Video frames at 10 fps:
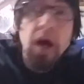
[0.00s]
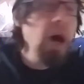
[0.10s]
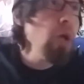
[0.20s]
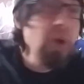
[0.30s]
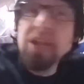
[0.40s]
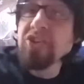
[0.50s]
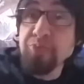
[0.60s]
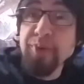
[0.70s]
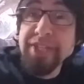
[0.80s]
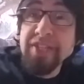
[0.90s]
Oh, well, it's
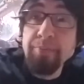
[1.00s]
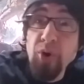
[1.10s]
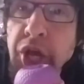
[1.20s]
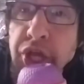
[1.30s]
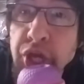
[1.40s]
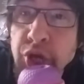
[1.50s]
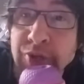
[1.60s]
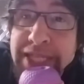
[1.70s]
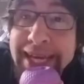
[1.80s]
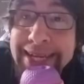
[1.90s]
pretty simple. You
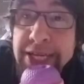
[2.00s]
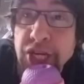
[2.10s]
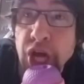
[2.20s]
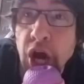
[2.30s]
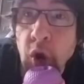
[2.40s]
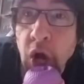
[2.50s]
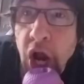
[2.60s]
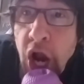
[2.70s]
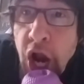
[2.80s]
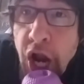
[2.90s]
didn't know
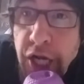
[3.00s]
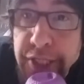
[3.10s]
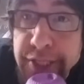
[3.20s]
her.